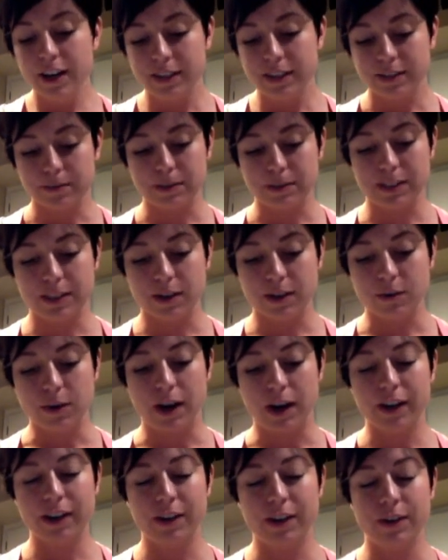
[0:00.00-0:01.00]
So I'm just going to
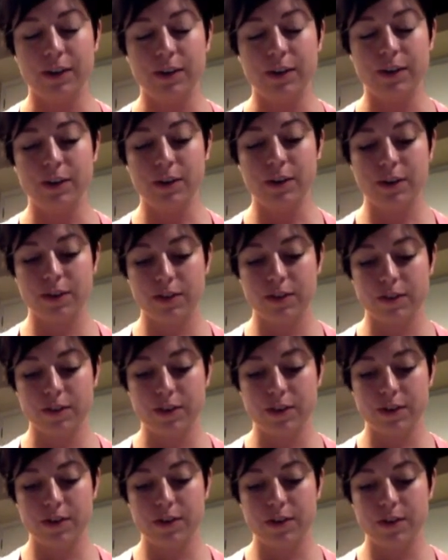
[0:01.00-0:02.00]
walk you
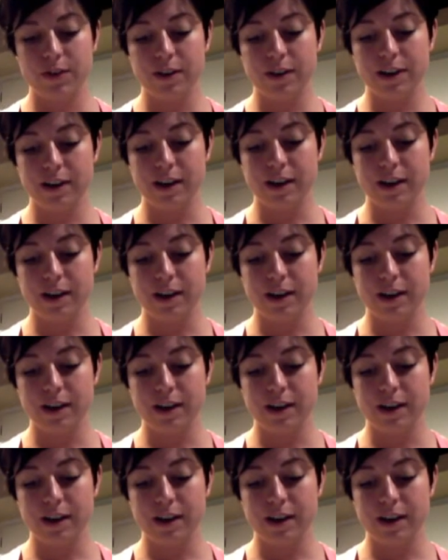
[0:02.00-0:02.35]
through